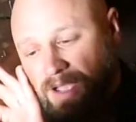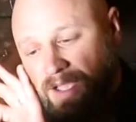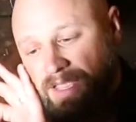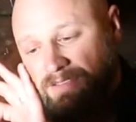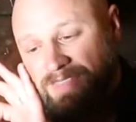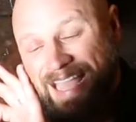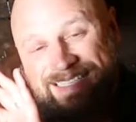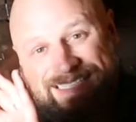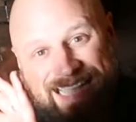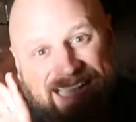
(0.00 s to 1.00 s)
If
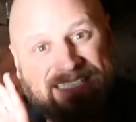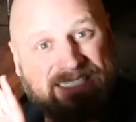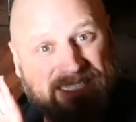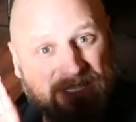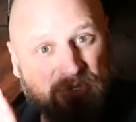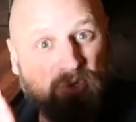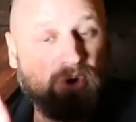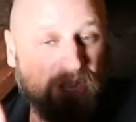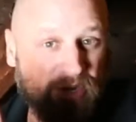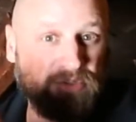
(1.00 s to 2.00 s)
that's not sealed,
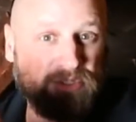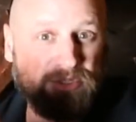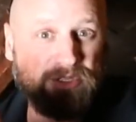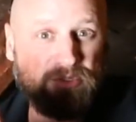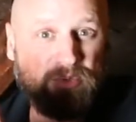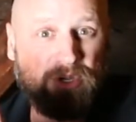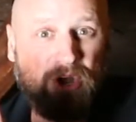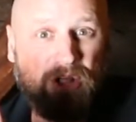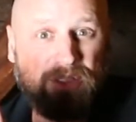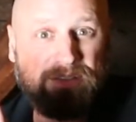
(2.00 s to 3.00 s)
or air sealed as we
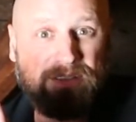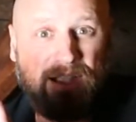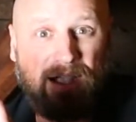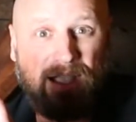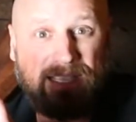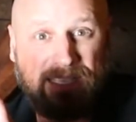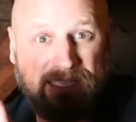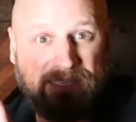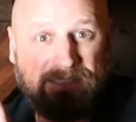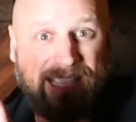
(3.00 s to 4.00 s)
call it,
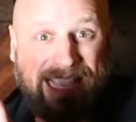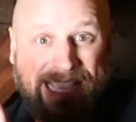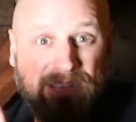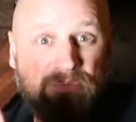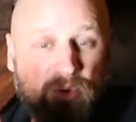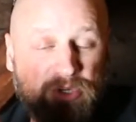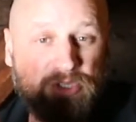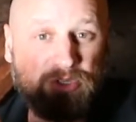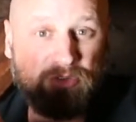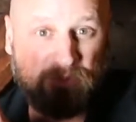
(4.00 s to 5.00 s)
heat and
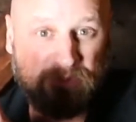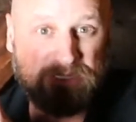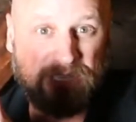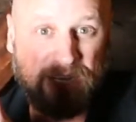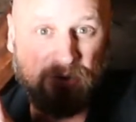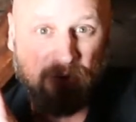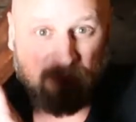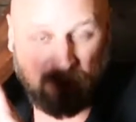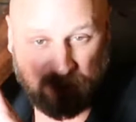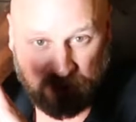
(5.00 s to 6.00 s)
moisture from inside your
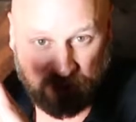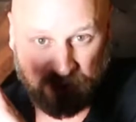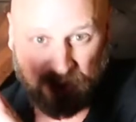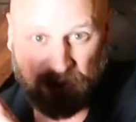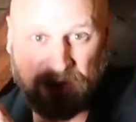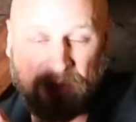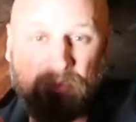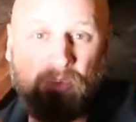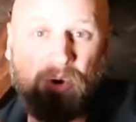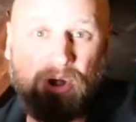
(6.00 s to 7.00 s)
home goes through your outlet,
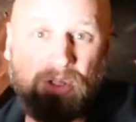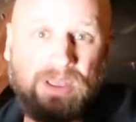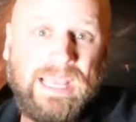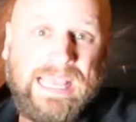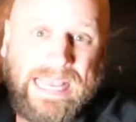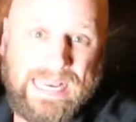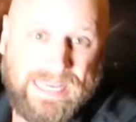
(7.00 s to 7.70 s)
up the wall, and